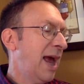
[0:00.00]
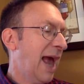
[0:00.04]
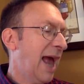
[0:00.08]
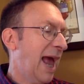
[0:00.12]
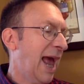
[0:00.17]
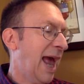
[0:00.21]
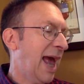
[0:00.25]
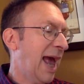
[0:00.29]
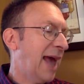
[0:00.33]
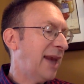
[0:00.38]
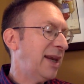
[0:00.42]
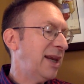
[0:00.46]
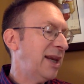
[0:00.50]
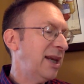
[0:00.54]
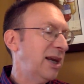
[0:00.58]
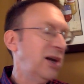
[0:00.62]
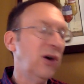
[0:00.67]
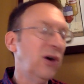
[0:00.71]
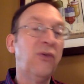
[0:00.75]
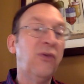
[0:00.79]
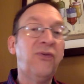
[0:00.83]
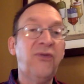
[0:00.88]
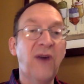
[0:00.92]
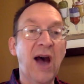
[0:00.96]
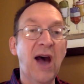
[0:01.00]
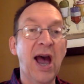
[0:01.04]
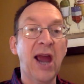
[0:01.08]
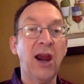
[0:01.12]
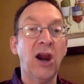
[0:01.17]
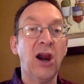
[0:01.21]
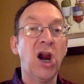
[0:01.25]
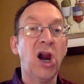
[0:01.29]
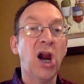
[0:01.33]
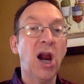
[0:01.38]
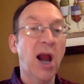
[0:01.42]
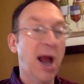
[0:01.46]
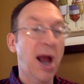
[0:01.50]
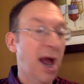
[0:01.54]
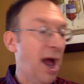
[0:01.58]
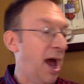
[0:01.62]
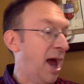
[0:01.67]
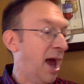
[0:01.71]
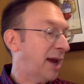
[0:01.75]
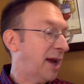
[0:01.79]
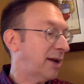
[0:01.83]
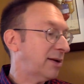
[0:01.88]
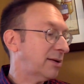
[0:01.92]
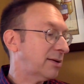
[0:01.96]
and he'll fire
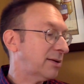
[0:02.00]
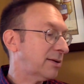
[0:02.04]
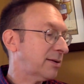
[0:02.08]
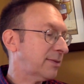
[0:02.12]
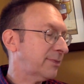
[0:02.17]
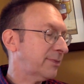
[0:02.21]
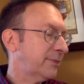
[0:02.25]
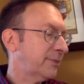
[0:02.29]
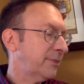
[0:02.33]
Hines.